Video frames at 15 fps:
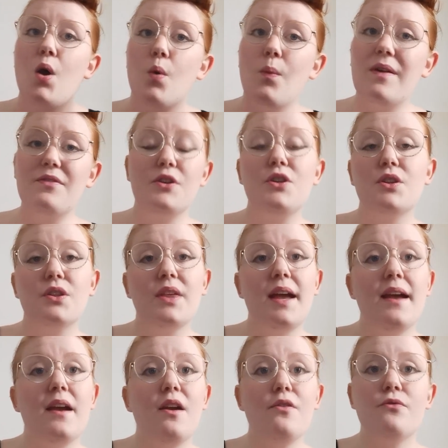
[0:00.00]
Whether
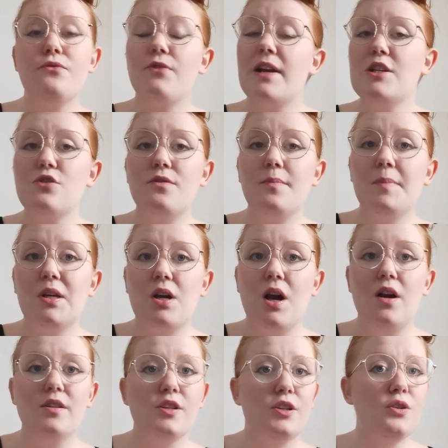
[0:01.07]
they're fresh from your
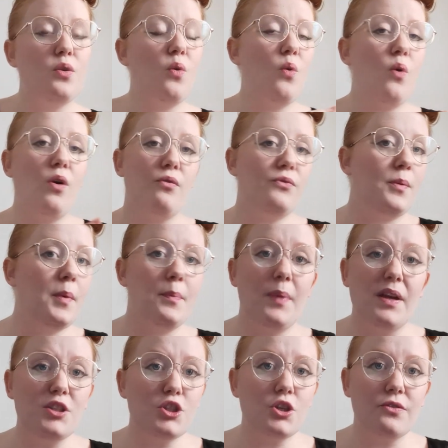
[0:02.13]
garden or from a
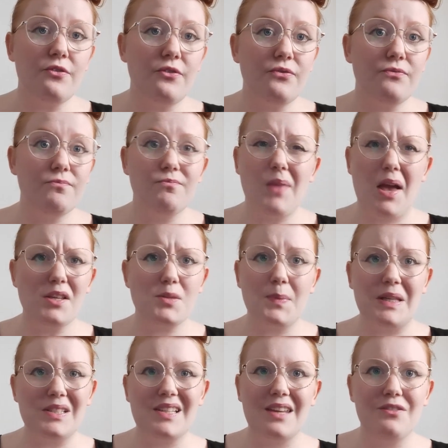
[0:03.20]
bunch of
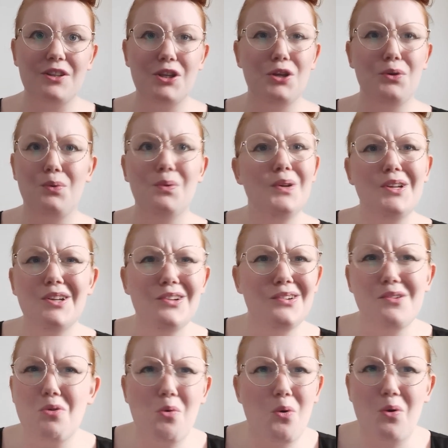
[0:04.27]
husband's given you,
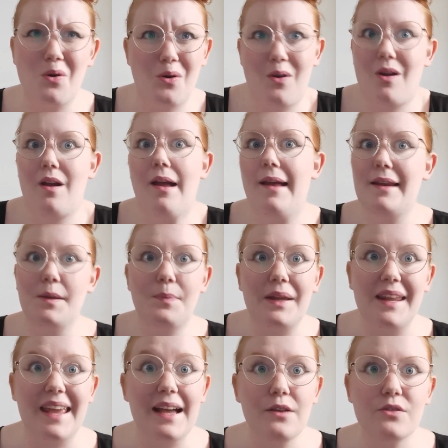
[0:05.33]
or
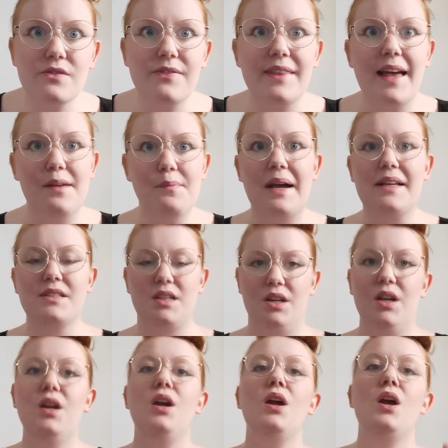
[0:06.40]
anybody else for that matter,